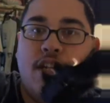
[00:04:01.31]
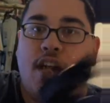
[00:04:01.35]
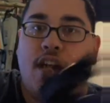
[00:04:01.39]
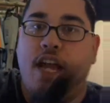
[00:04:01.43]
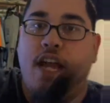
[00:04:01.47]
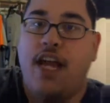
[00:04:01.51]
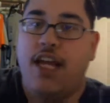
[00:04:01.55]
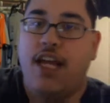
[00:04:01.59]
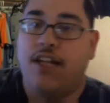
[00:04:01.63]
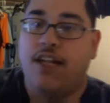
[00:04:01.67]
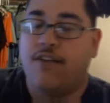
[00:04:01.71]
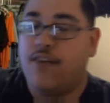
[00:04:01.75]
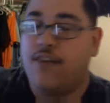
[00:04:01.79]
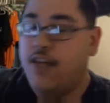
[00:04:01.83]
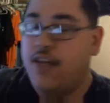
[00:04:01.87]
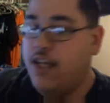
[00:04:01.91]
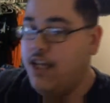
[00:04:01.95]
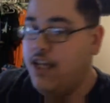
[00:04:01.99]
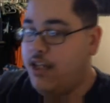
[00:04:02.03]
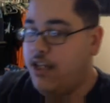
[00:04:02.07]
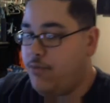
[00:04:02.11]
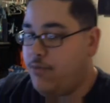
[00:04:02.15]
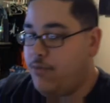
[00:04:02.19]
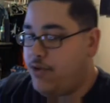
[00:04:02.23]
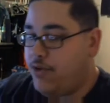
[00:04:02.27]
the heads.
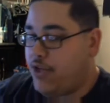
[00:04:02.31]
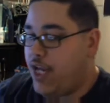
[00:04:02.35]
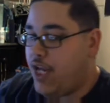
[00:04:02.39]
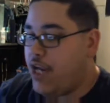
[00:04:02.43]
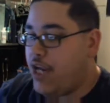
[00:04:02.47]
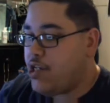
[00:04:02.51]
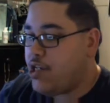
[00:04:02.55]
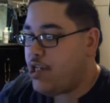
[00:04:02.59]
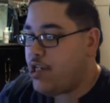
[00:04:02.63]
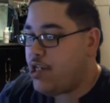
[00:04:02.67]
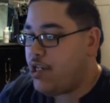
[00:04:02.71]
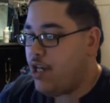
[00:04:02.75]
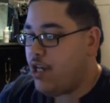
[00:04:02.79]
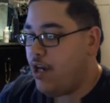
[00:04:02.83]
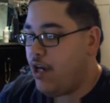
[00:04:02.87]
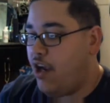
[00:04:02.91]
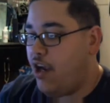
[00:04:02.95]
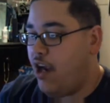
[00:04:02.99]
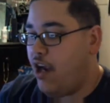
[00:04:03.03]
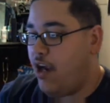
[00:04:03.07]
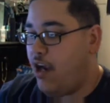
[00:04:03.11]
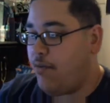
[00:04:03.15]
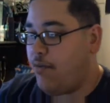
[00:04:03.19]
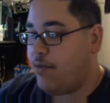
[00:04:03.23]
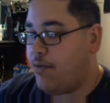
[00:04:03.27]
The mutation
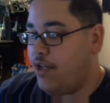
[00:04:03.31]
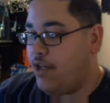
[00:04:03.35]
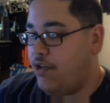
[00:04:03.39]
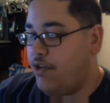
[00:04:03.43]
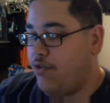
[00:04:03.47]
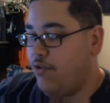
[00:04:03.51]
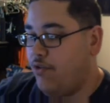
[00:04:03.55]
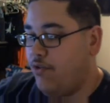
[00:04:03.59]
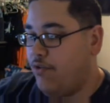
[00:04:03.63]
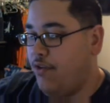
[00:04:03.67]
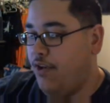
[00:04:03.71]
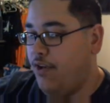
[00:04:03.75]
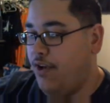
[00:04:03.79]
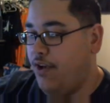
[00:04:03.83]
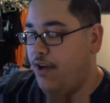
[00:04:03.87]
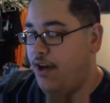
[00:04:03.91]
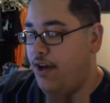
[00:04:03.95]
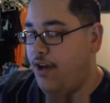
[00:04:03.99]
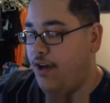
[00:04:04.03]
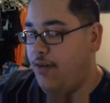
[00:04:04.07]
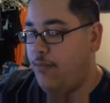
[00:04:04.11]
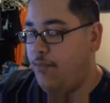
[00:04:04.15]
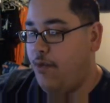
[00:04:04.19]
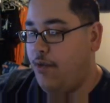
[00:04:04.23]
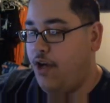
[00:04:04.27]
I'm going to use
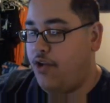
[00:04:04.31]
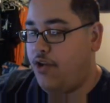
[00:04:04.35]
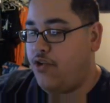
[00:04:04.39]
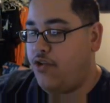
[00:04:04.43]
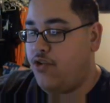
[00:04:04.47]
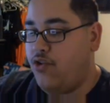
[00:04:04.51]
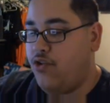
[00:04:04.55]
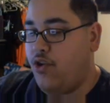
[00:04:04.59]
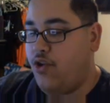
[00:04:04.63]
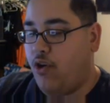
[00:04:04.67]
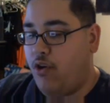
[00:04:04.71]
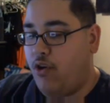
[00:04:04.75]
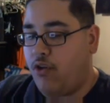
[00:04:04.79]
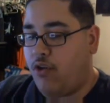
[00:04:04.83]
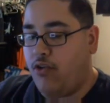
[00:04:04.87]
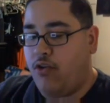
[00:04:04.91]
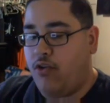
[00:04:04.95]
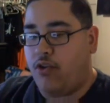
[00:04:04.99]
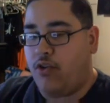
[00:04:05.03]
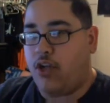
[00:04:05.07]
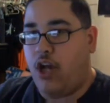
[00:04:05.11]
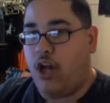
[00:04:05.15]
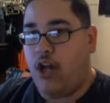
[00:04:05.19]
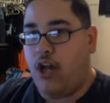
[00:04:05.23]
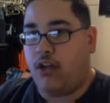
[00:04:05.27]
a
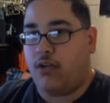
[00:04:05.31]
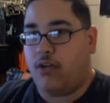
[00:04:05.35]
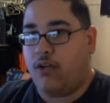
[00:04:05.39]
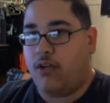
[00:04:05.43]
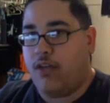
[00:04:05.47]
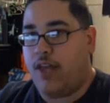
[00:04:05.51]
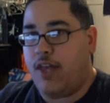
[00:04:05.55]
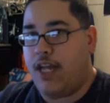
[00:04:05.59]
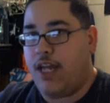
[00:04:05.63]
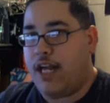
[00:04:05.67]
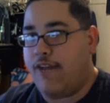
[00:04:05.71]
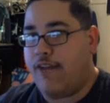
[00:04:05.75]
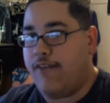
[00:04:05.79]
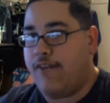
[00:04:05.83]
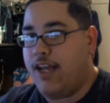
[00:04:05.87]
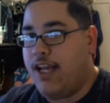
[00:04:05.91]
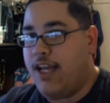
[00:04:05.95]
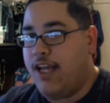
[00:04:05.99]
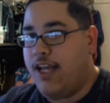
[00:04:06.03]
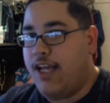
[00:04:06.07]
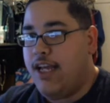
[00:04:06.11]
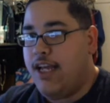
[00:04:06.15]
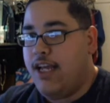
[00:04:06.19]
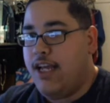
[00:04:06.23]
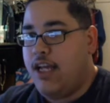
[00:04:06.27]
Nurgle color that
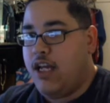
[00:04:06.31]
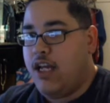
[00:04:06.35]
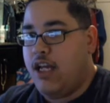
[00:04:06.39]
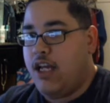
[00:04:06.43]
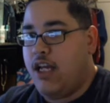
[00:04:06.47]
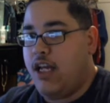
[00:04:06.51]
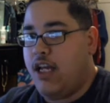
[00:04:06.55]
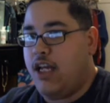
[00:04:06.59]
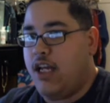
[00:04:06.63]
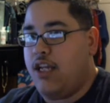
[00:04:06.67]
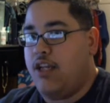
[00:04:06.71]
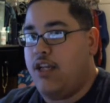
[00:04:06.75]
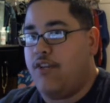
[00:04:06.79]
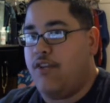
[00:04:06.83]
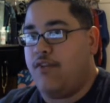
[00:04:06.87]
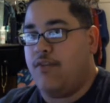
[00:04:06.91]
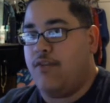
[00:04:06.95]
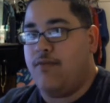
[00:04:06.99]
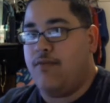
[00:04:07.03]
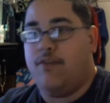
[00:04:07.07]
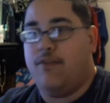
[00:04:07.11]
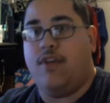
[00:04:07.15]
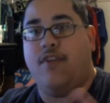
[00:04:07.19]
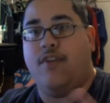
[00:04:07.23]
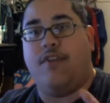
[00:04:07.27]

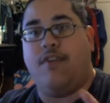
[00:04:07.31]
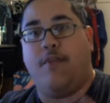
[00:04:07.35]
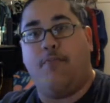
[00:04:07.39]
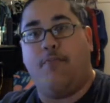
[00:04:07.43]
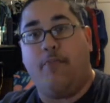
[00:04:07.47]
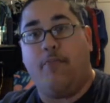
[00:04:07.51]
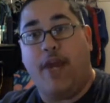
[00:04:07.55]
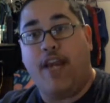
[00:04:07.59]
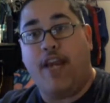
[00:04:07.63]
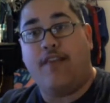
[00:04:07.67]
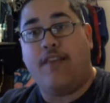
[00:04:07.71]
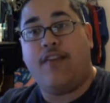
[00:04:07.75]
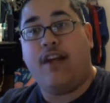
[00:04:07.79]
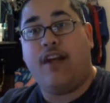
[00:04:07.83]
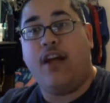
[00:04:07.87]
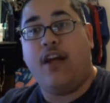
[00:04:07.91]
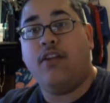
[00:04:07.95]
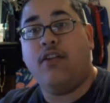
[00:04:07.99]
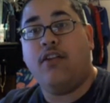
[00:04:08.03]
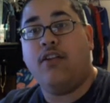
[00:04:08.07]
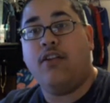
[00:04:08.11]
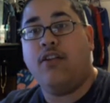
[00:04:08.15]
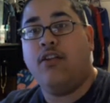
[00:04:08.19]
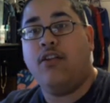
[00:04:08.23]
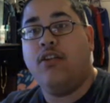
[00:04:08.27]
is a base
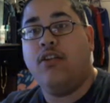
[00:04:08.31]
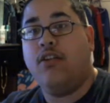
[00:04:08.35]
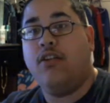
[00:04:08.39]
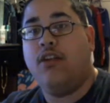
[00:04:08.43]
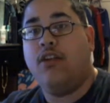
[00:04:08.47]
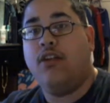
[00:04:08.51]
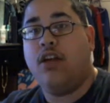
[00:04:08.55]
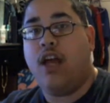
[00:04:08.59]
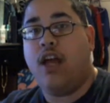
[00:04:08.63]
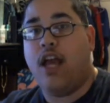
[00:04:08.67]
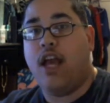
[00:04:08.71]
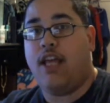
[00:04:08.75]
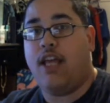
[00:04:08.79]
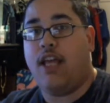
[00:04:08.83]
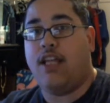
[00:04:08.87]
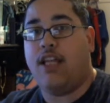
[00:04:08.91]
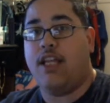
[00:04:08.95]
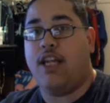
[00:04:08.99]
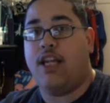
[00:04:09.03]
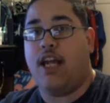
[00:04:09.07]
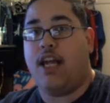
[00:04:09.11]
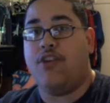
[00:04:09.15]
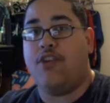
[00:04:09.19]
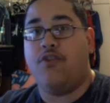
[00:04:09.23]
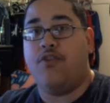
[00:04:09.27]
color, and then
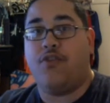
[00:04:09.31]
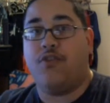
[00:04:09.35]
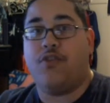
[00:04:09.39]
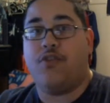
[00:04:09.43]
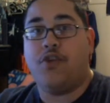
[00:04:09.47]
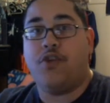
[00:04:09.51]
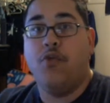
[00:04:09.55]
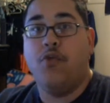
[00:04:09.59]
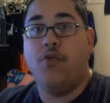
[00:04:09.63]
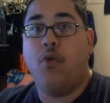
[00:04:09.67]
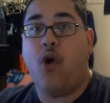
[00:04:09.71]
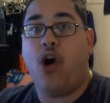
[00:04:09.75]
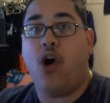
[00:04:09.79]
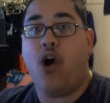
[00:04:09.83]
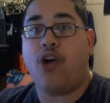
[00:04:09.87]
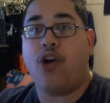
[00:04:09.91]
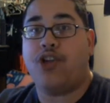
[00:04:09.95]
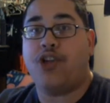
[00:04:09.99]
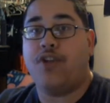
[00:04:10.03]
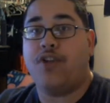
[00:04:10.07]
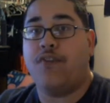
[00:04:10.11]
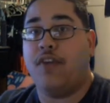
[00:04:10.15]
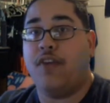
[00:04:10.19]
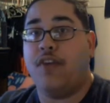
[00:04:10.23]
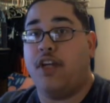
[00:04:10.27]
I use 2
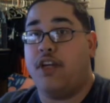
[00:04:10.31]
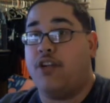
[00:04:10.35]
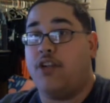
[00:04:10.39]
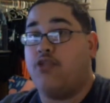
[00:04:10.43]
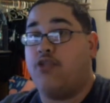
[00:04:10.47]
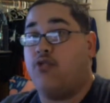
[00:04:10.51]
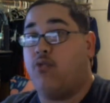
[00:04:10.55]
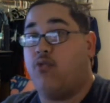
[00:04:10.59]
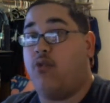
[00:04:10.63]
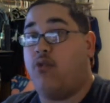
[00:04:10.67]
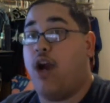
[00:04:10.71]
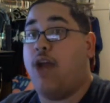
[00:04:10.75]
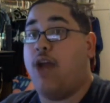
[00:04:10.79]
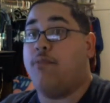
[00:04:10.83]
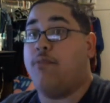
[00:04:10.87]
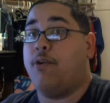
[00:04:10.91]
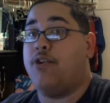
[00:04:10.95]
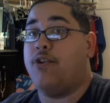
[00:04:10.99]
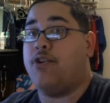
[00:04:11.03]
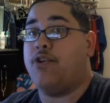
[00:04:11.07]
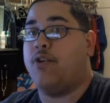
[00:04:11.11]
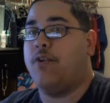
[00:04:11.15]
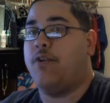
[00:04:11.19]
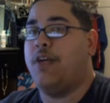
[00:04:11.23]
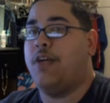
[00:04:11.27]
washes and a dry
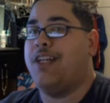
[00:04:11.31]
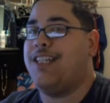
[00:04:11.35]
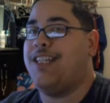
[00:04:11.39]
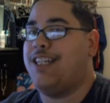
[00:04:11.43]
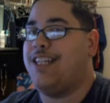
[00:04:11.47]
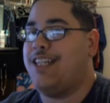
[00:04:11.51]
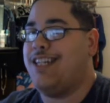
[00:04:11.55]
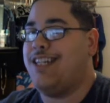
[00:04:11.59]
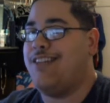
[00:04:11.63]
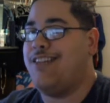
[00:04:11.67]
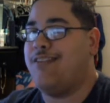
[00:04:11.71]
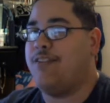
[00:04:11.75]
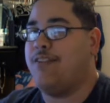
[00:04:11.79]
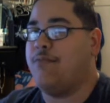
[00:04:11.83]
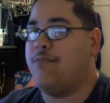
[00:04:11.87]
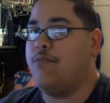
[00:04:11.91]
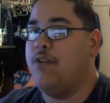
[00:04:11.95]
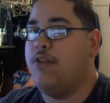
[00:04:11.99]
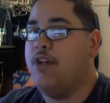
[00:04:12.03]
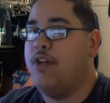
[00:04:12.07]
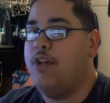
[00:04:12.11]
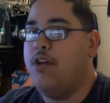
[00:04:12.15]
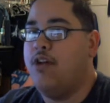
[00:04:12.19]
brush over that to get some